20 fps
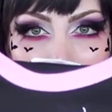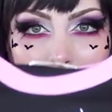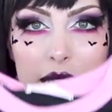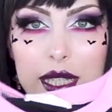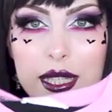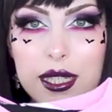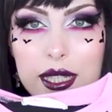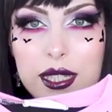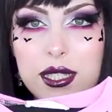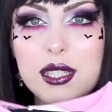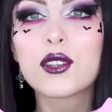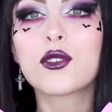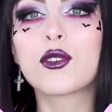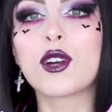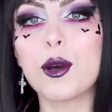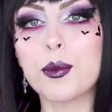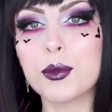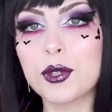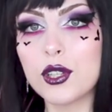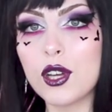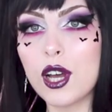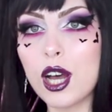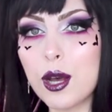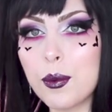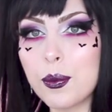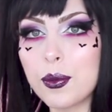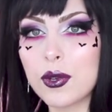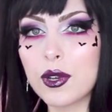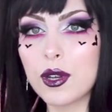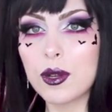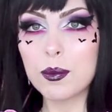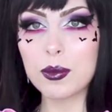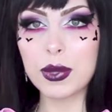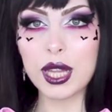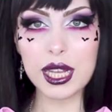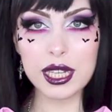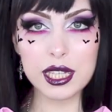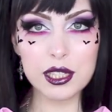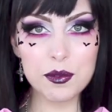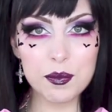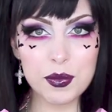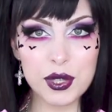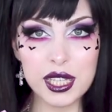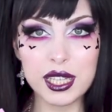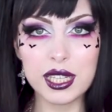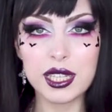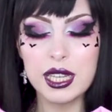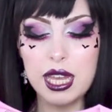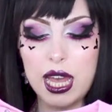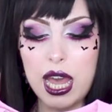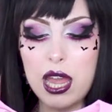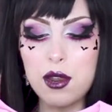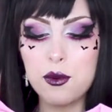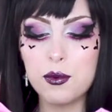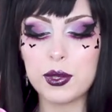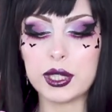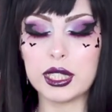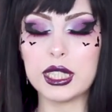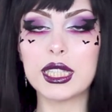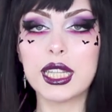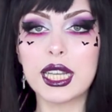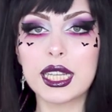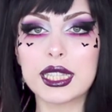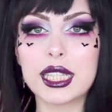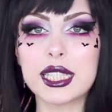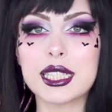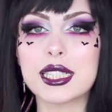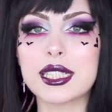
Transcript: this is a crop top, black and pink. I really like the